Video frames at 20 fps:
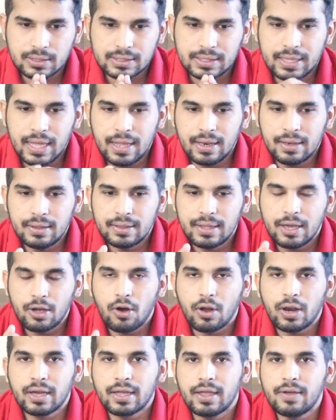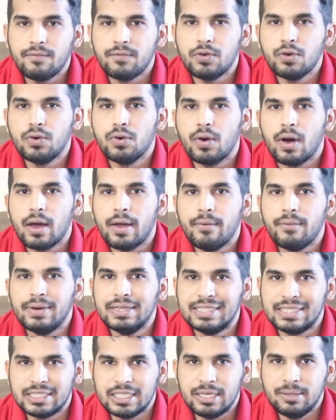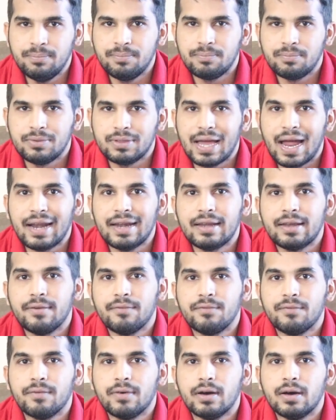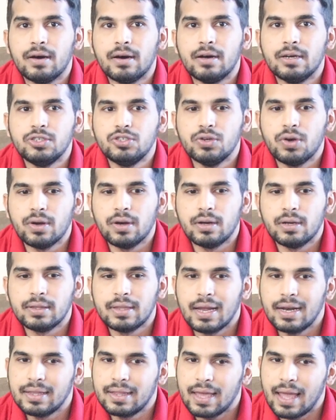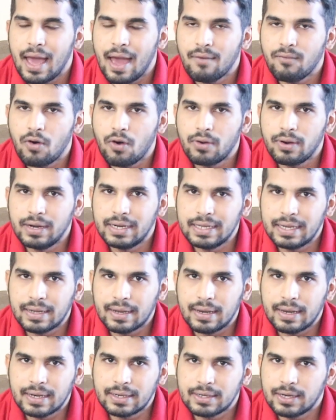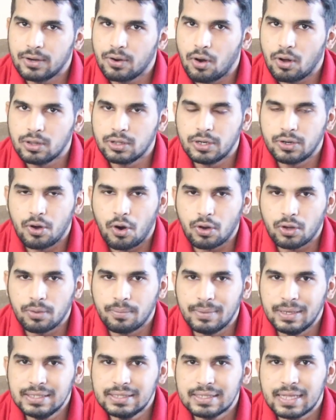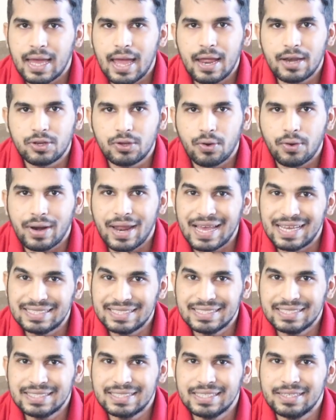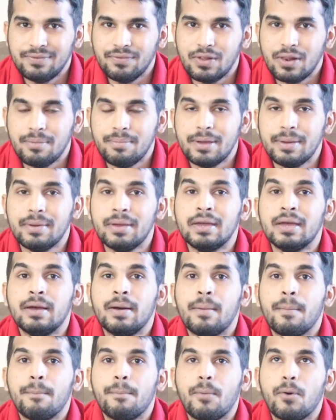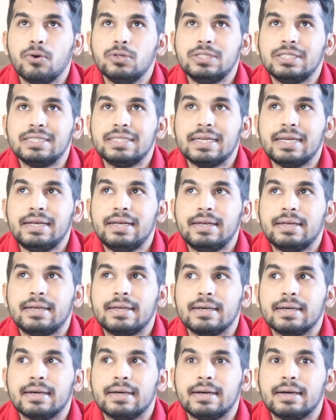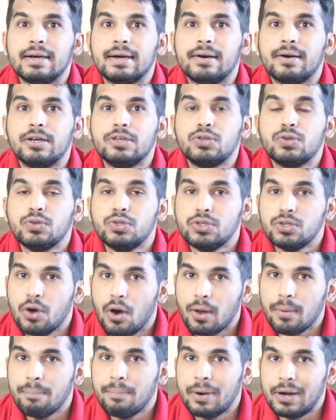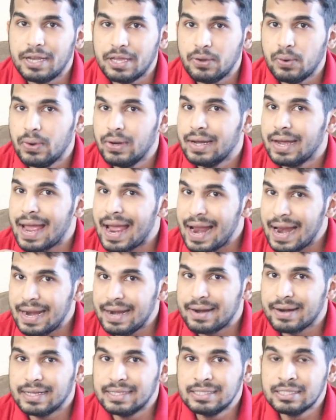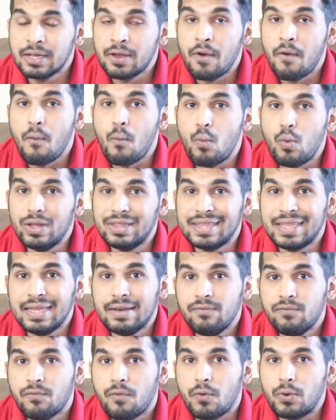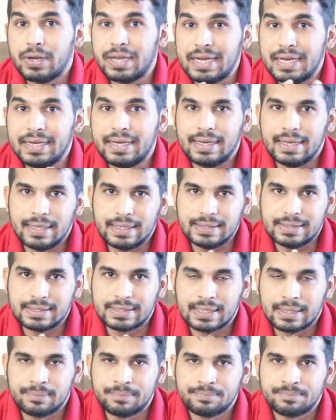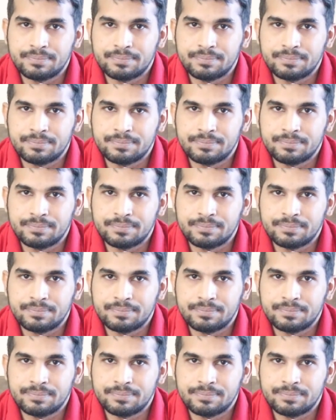then they're gonna give you a receipt that that they have already collected all the documents, and your SSN will be posted to your particular address within 14 days.